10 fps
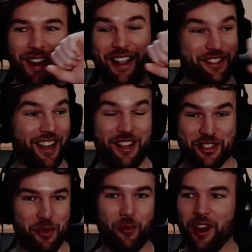and
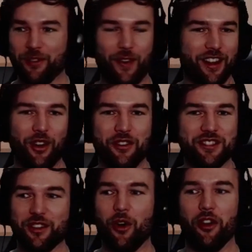it's someone like
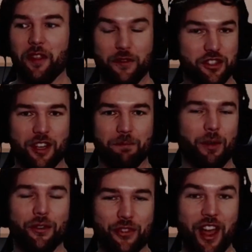hunting horn, and they've just like
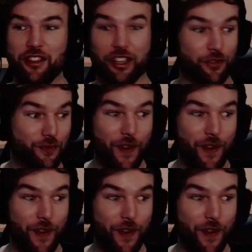buffed it, and you're